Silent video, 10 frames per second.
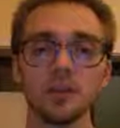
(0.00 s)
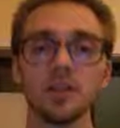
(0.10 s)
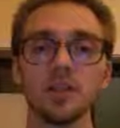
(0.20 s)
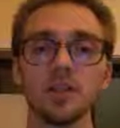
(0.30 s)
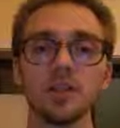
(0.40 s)

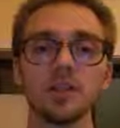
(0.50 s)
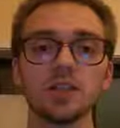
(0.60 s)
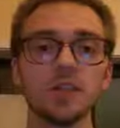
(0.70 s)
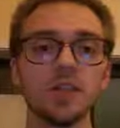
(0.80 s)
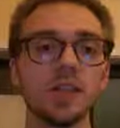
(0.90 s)
to
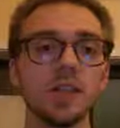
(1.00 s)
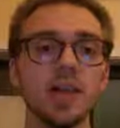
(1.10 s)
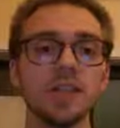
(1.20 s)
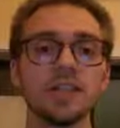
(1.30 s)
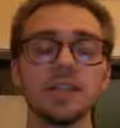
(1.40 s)
exist within and
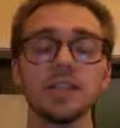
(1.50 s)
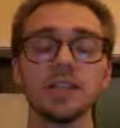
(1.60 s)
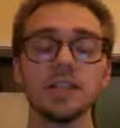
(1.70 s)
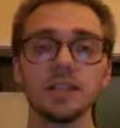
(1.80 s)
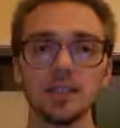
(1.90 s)
as this
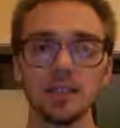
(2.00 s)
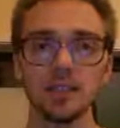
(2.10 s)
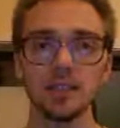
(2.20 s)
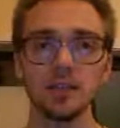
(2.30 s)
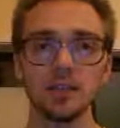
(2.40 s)

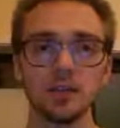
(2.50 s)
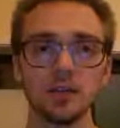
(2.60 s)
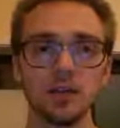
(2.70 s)
existence,